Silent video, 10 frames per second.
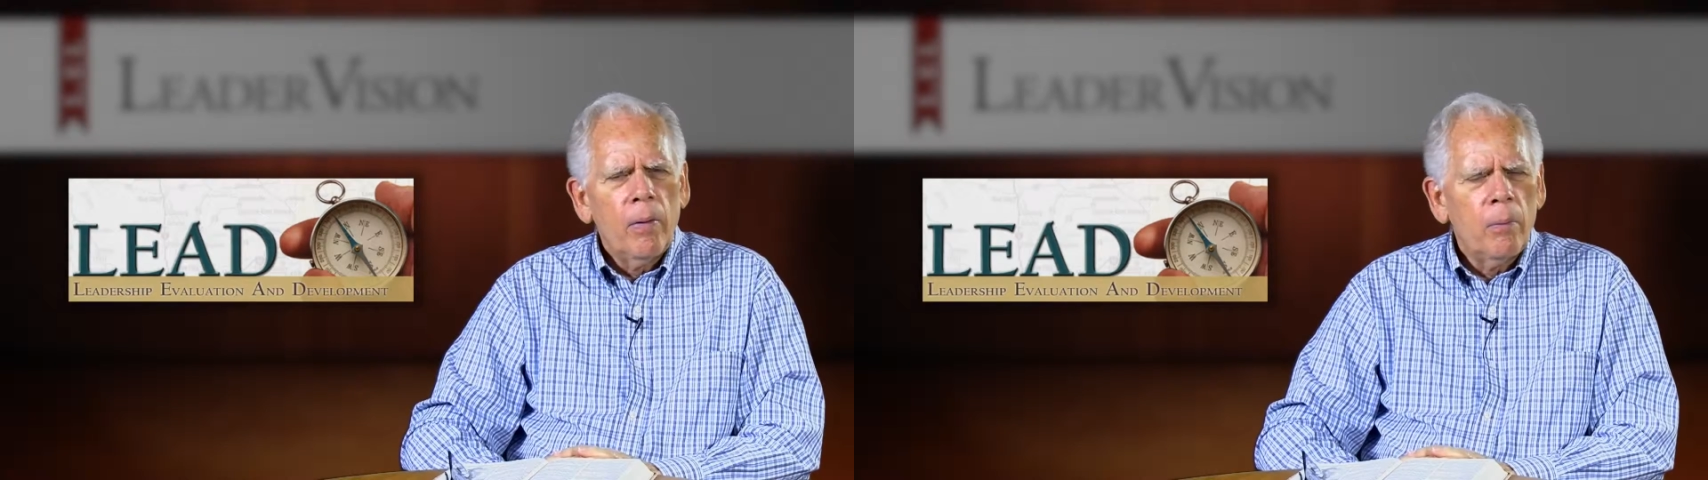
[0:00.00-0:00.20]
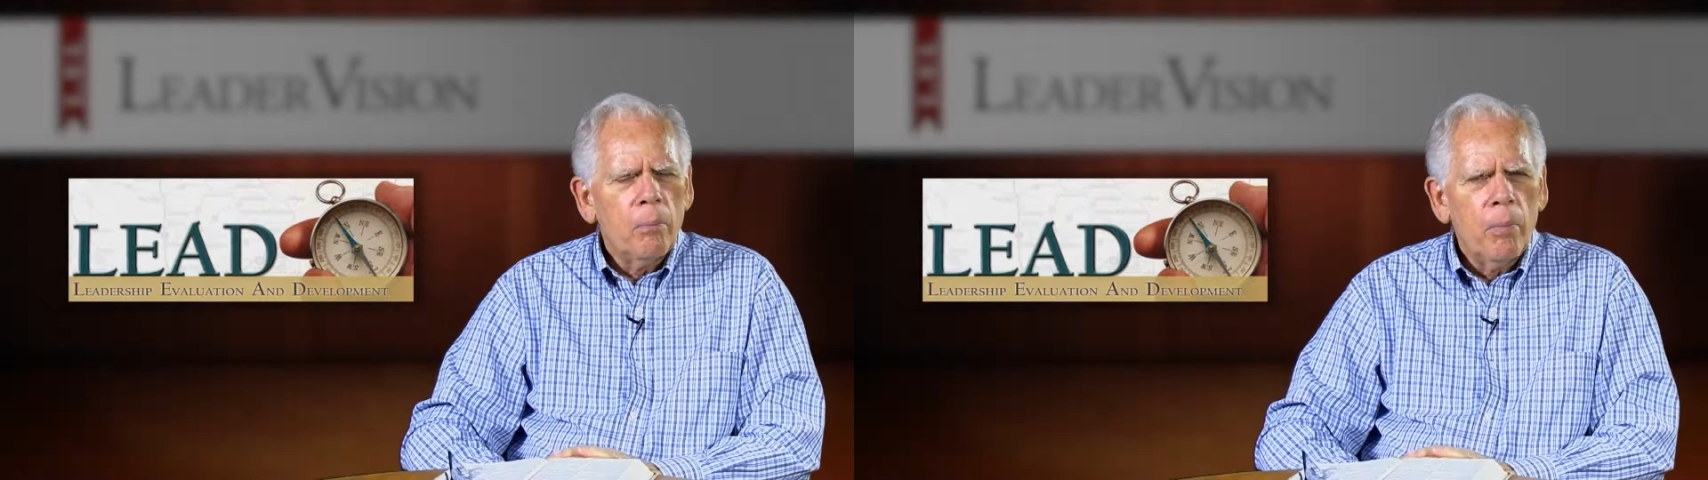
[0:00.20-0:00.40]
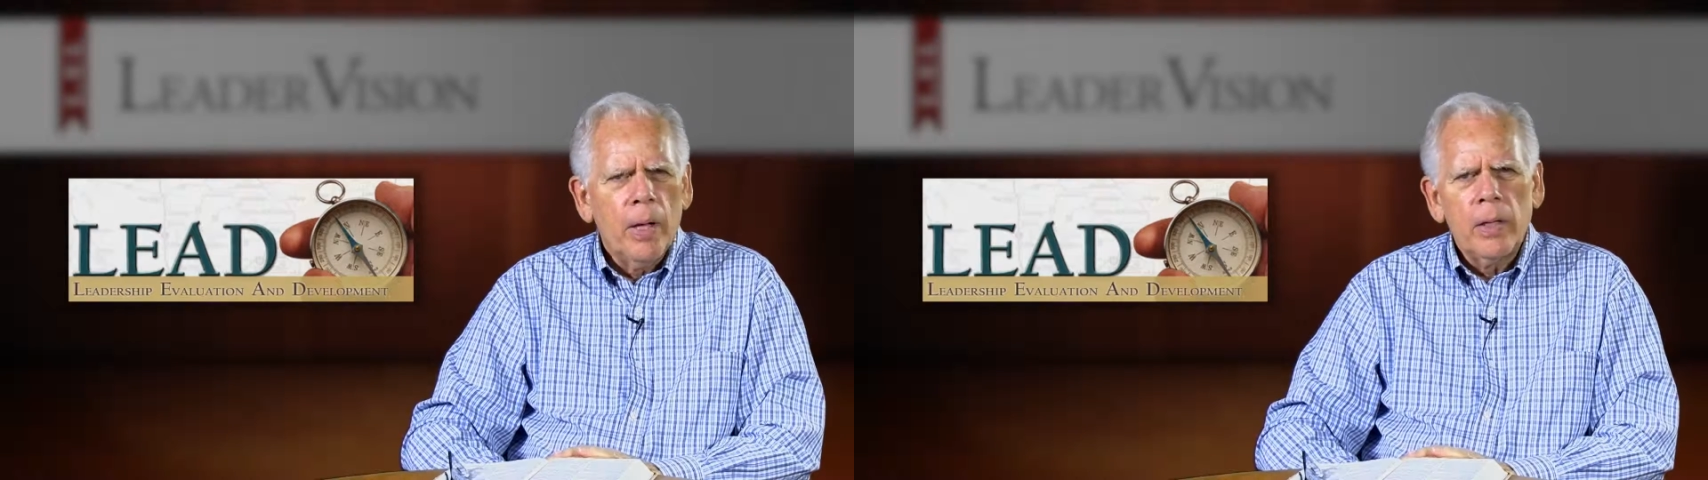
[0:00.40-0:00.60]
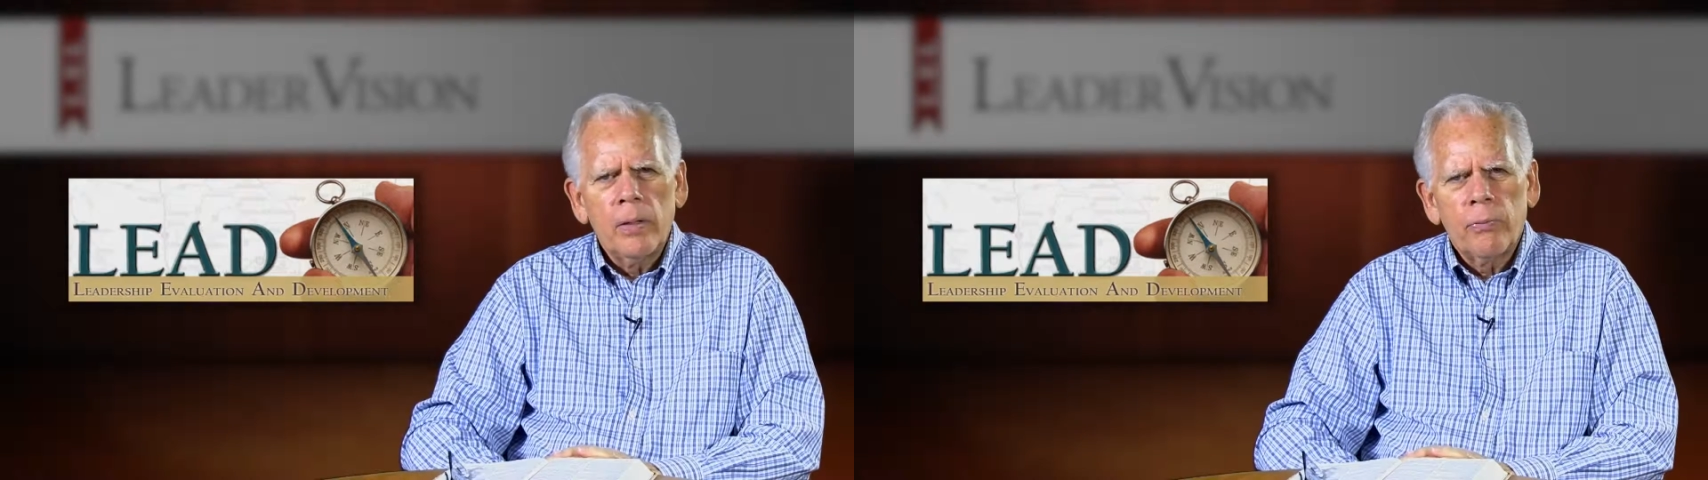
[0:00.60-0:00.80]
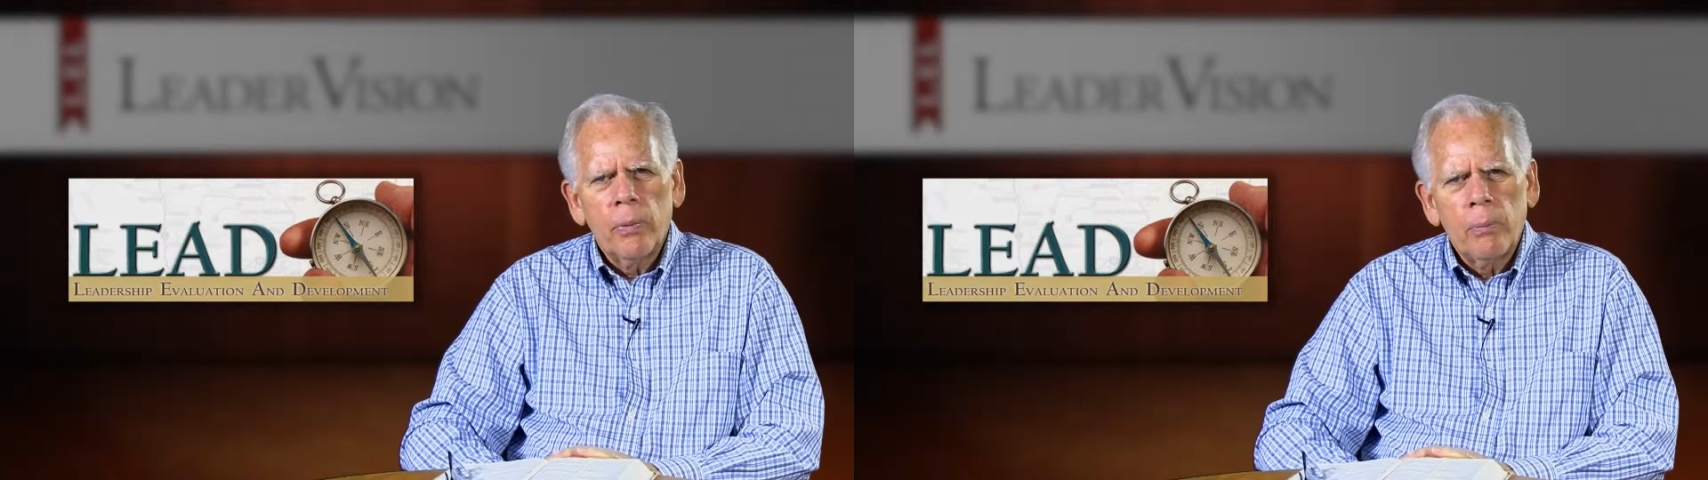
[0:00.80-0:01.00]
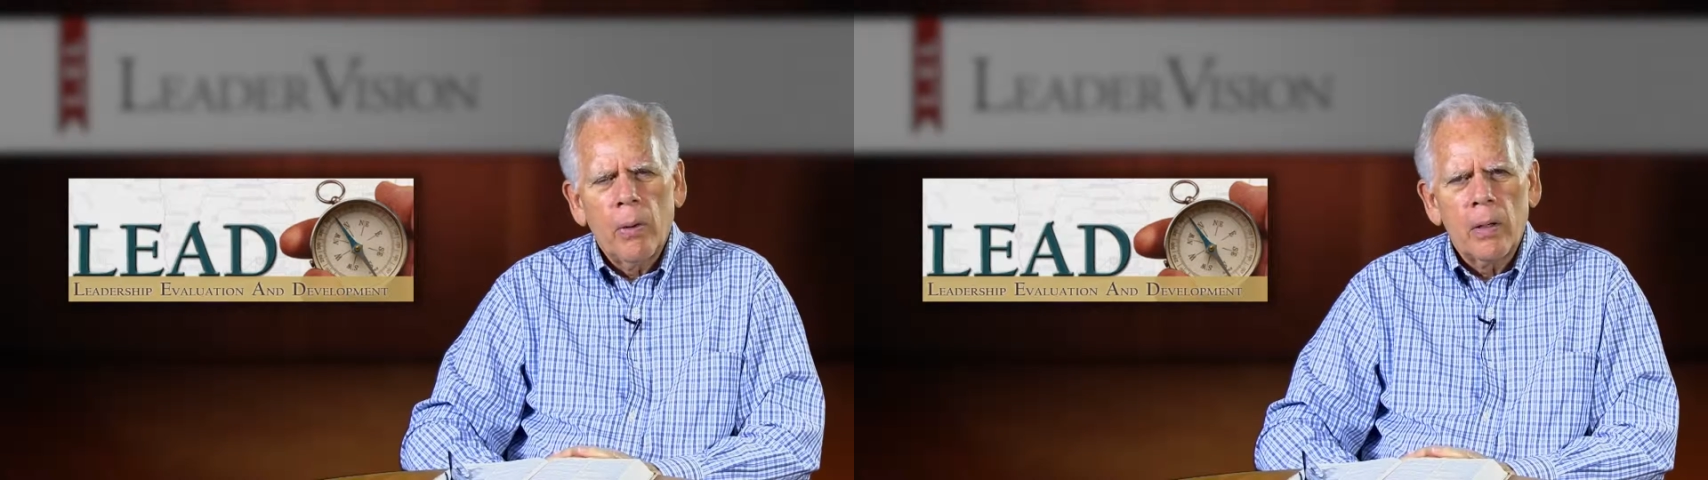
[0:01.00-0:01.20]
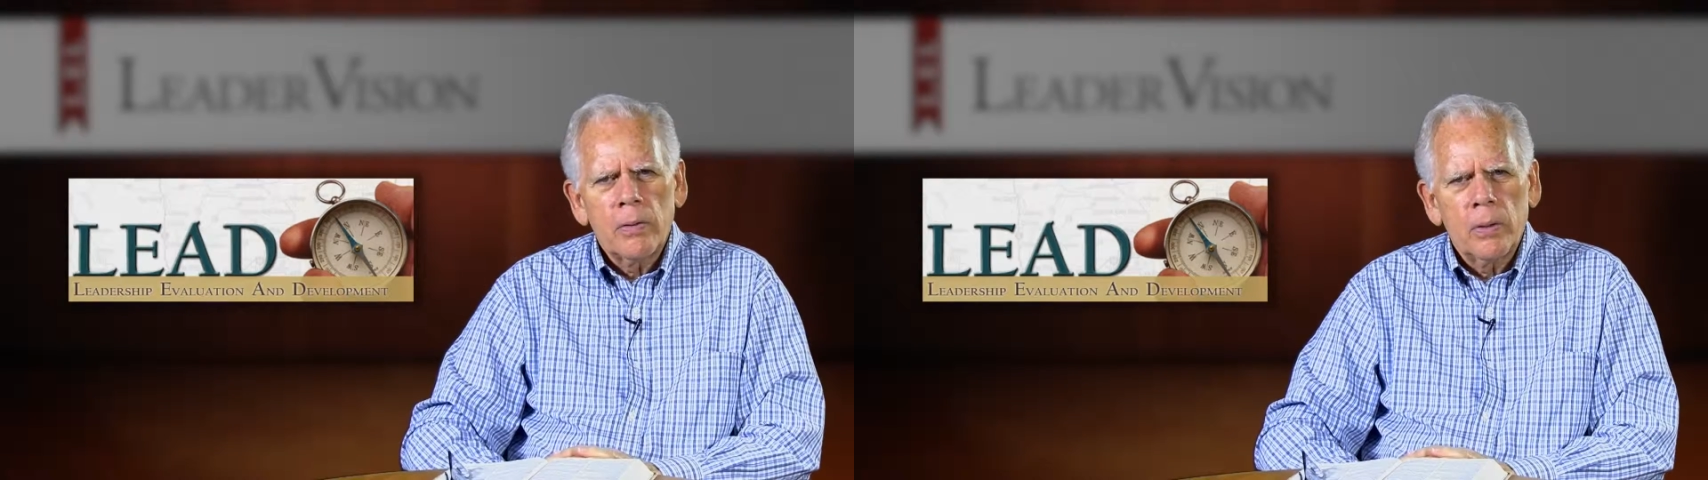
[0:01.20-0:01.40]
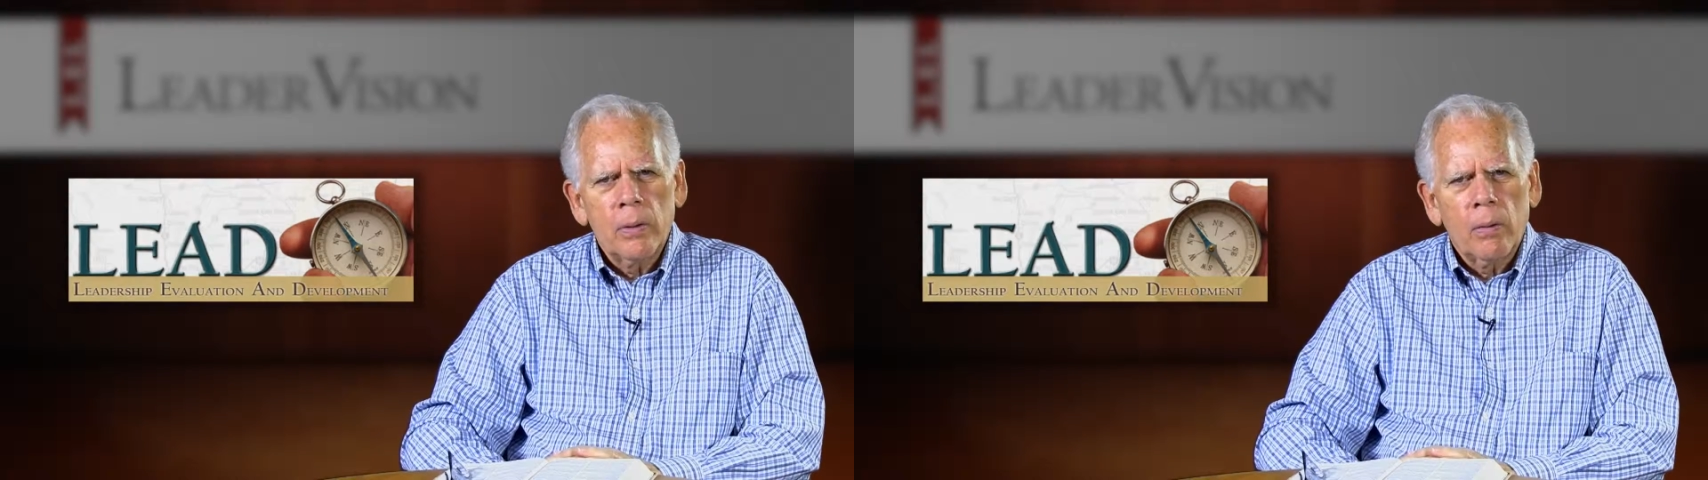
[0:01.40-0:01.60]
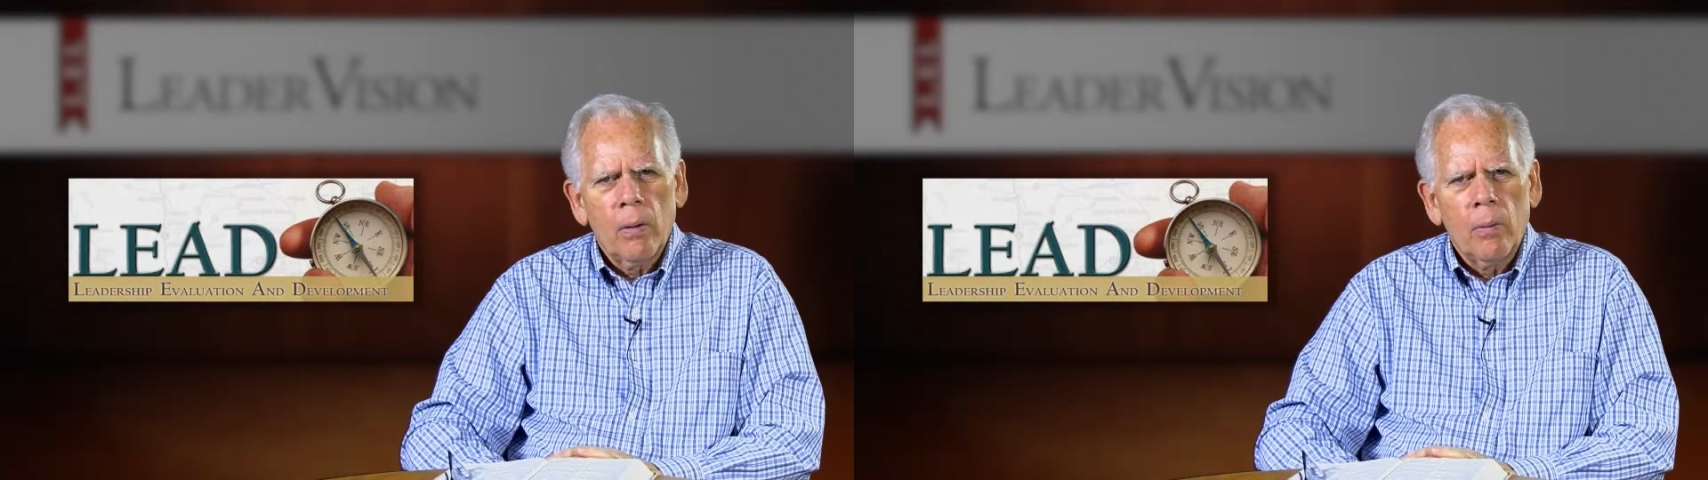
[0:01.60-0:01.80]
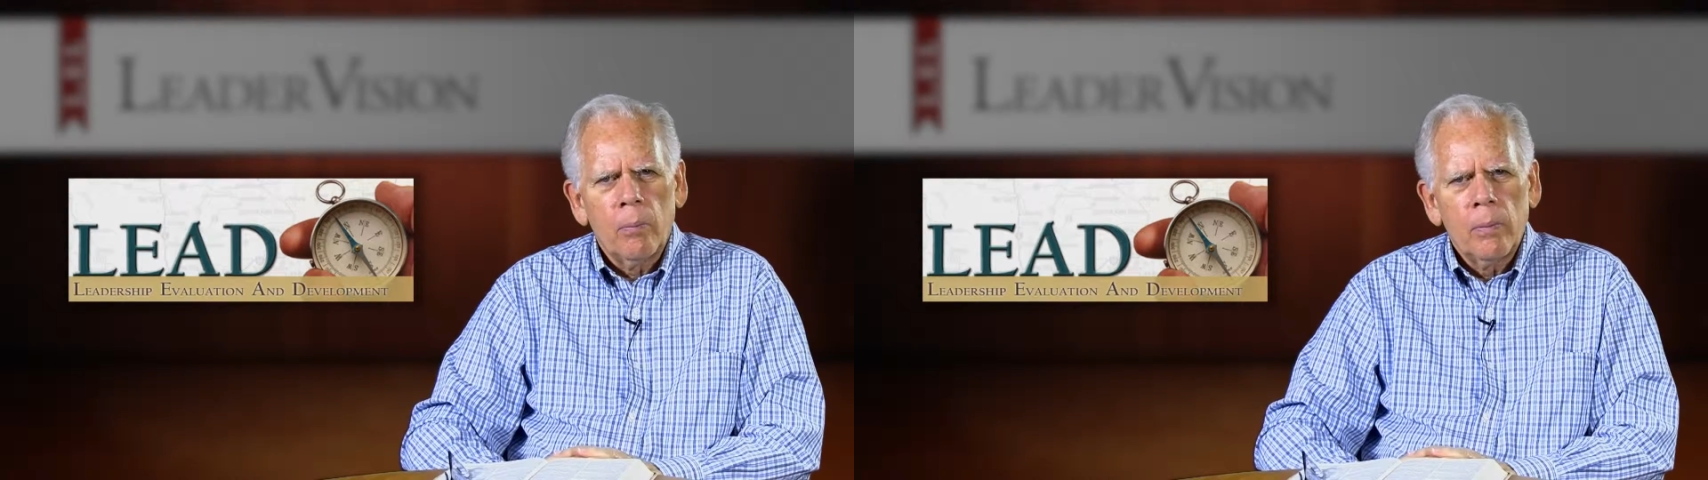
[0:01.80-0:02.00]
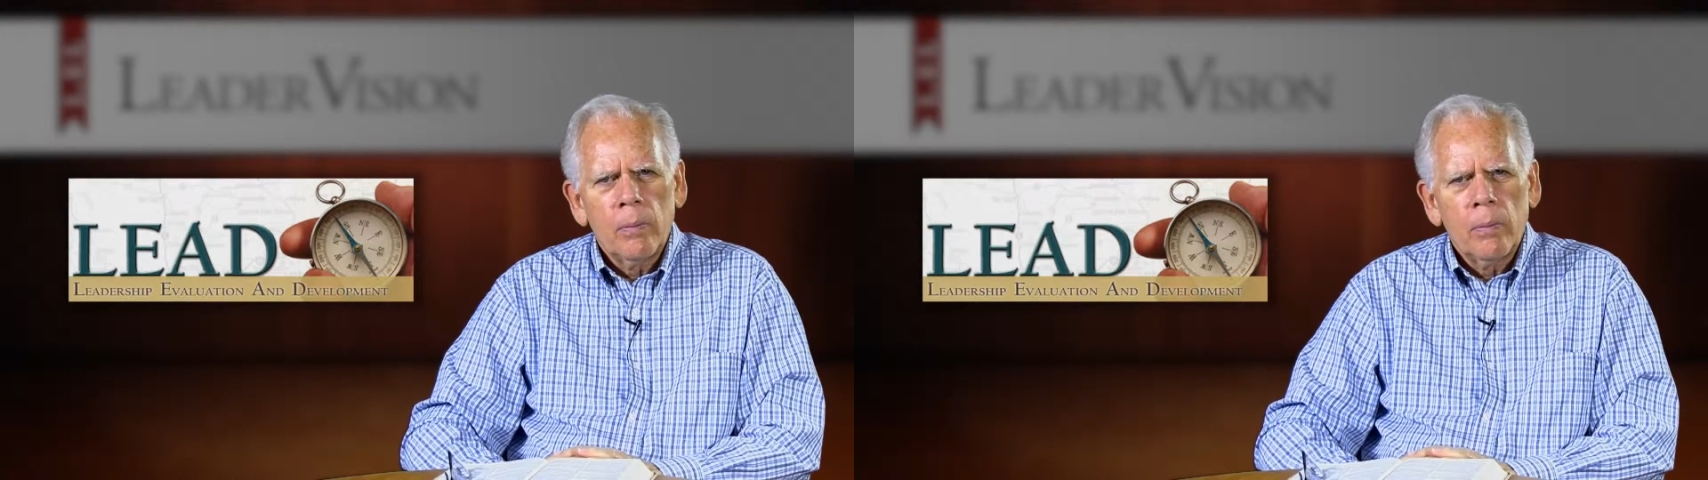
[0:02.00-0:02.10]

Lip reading: in many different parts of the globe.